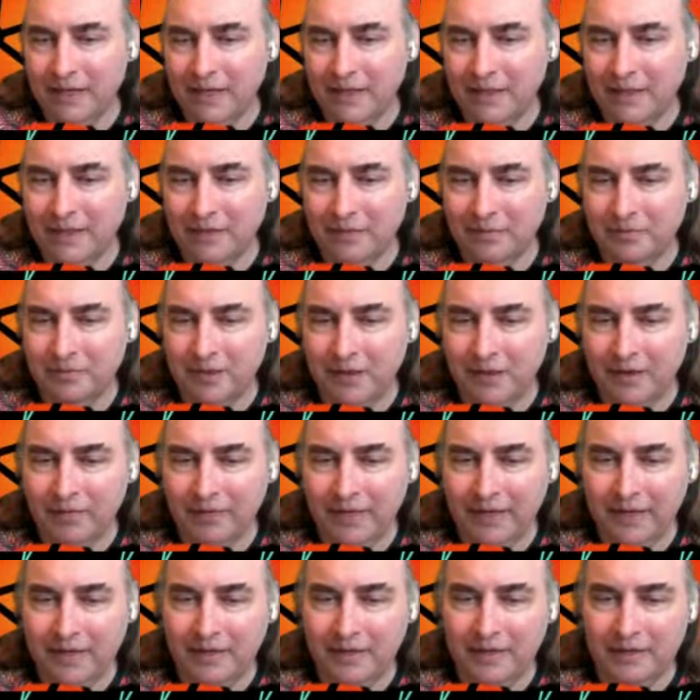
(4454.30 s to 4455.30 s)
concept of
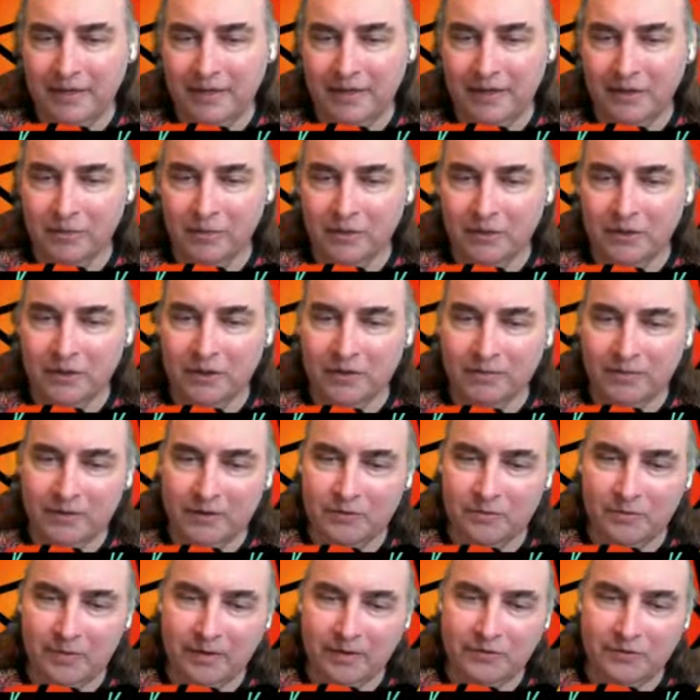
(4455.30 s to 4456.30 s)
a network service
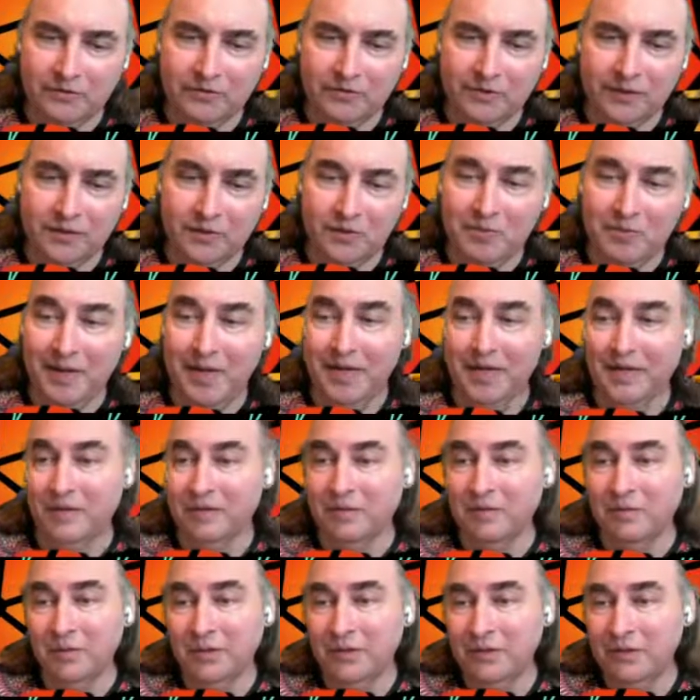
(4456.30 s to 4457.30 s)
registry domain,
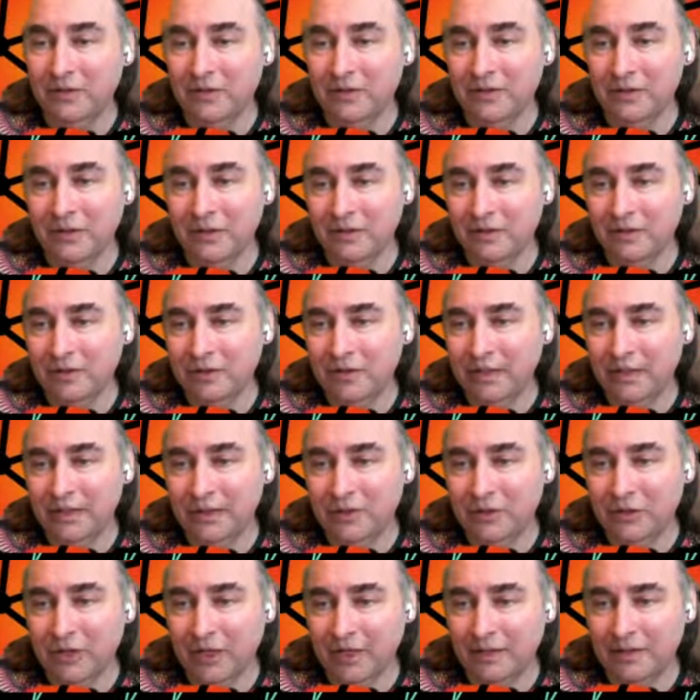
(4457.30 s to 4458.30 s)
which is literally
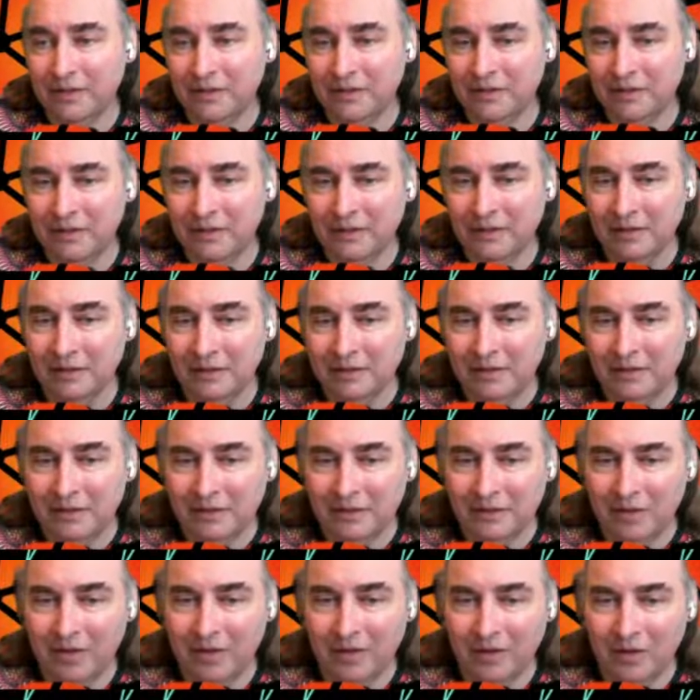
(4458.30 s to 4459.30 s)
just,
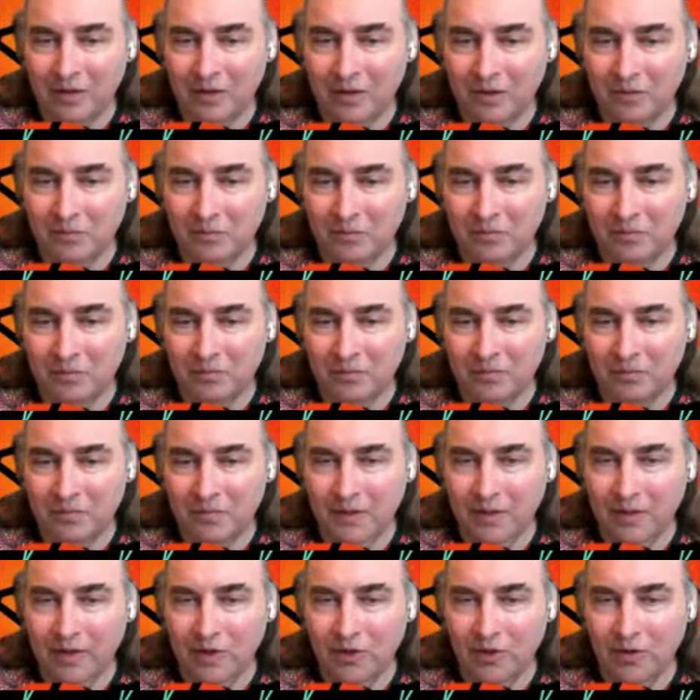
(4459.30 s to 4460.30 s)
um,
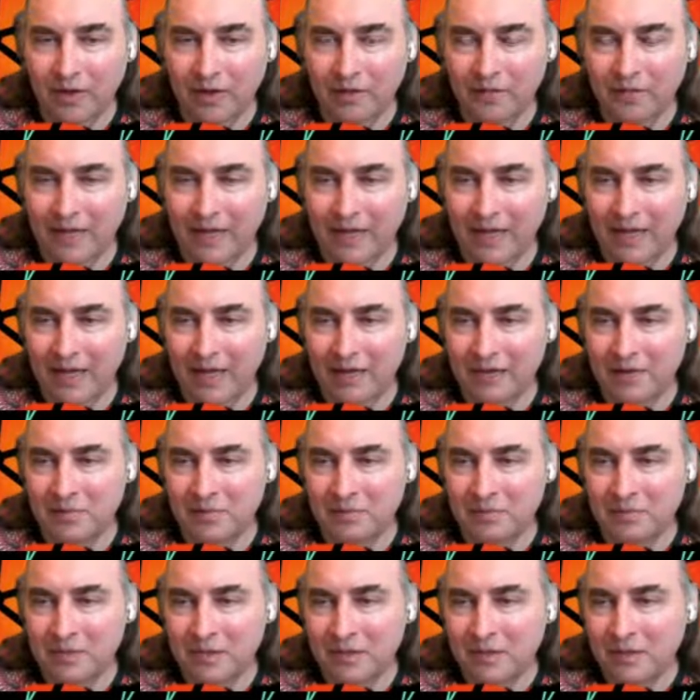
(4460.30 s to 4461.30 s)
if
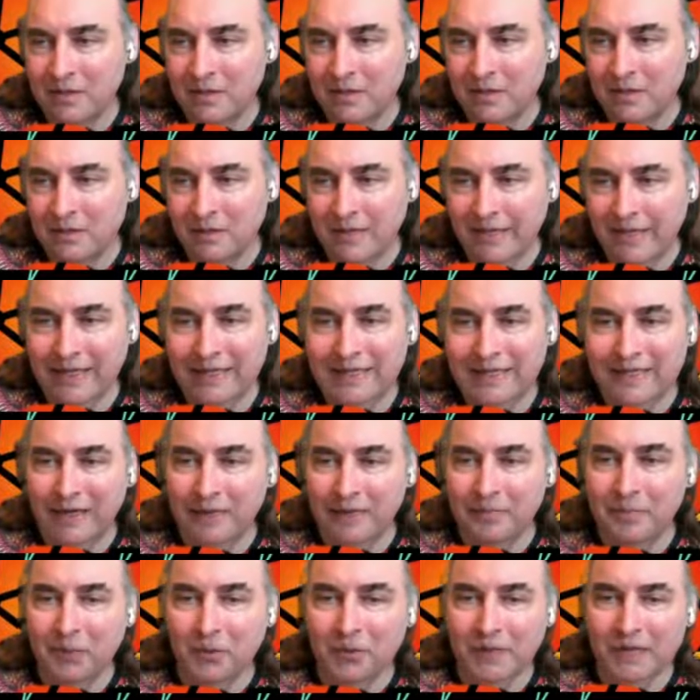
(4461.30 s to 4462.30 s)
I'm
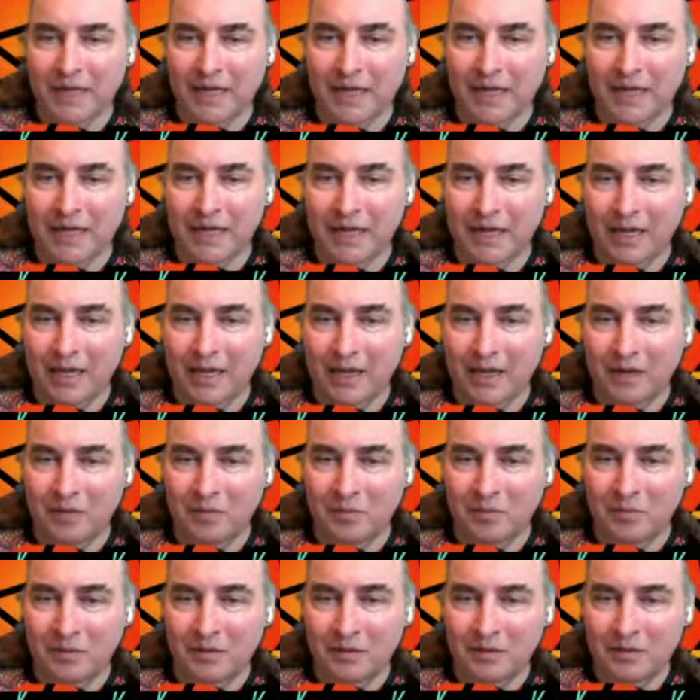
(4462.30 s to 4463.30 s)

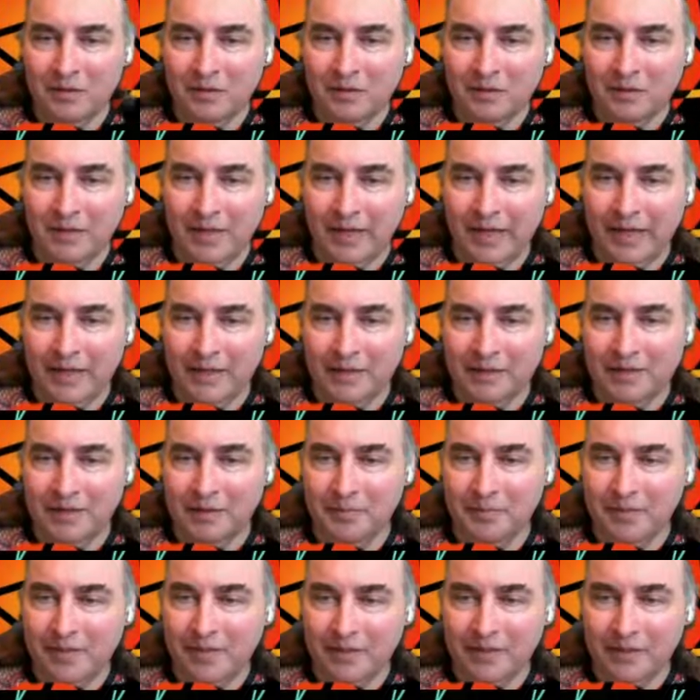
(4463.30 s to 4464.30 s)
example.com and
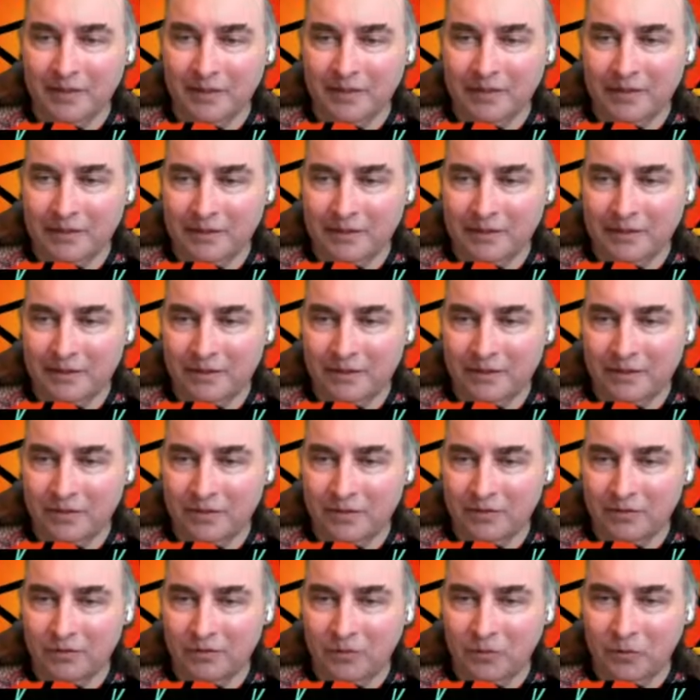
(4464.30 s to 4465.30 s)
somebody else
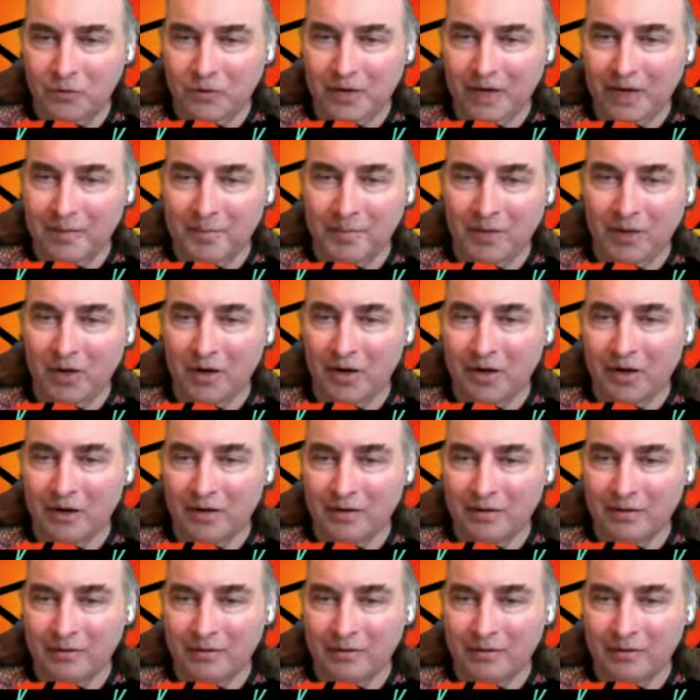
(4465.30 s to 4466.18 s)
is foo.bar,